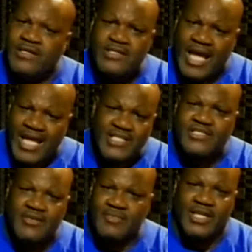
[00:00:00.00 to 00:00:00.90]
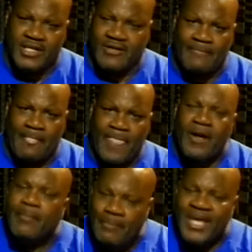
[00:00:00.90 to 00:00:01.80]
Tangibly.
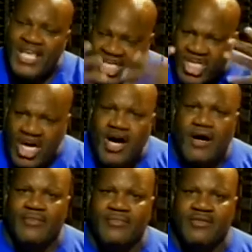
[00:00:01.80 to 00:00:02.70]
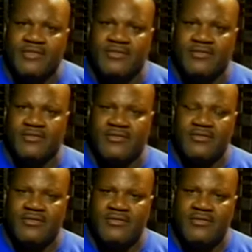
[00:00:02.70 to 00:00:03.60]
Become
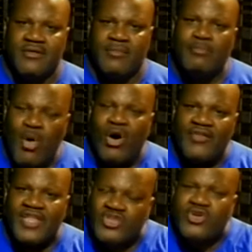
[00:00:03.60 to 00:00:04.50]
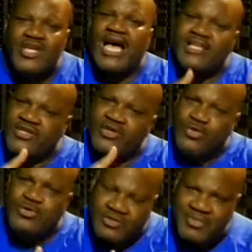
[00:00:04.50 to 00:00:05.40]
more than, you're not the
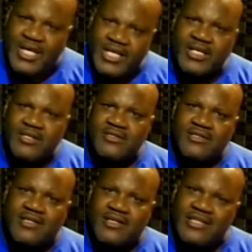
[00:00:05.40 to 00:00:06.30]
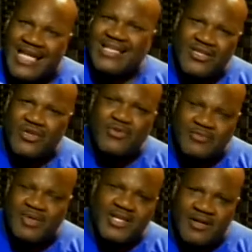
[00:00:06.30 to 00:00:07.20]
news media. Let the news
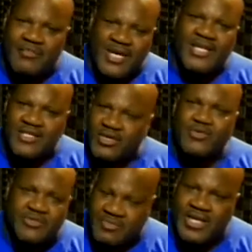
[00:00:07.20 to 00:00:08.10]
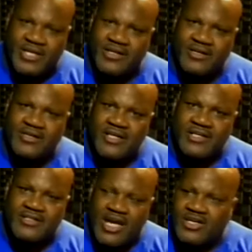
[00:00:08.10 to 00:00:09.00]
media be the news media.
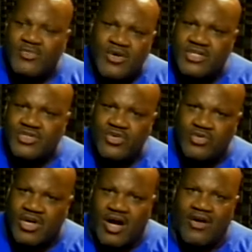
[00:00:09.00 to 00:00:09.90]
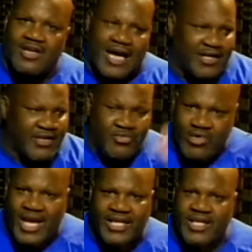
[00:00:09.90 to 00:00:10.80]
They're the ones who call out and
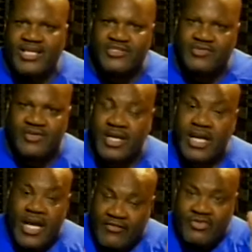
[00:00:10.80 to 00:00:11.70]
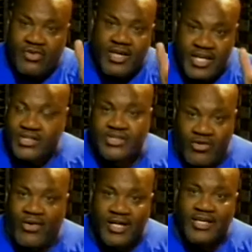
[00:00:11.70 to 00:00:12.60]
write history. If you're a
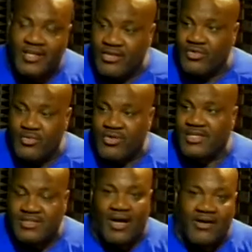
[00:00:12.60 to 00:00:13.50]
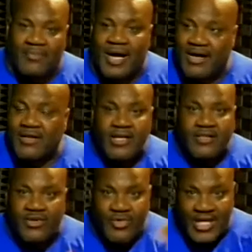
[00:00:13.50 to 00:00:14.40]
historian and you want to talk about
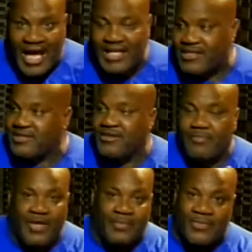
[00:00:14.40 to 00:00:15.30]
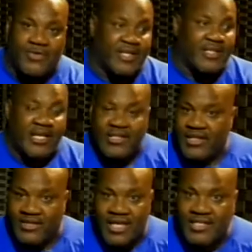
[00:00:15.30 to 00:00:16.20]
the reactions of people and the
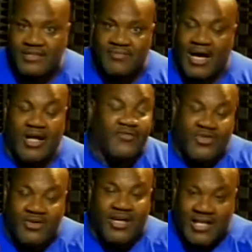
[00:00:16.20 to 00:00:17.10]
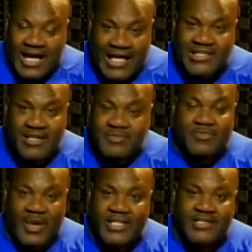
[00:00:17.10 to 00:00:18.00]
things about, if you're a gossip
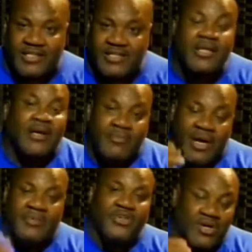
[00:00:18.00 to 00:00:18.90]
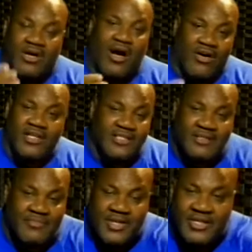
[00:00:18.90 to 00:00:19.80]
specialist, maybe your call is
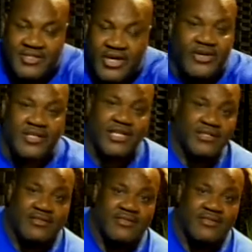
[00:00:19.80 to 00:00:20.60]
to be a journalist.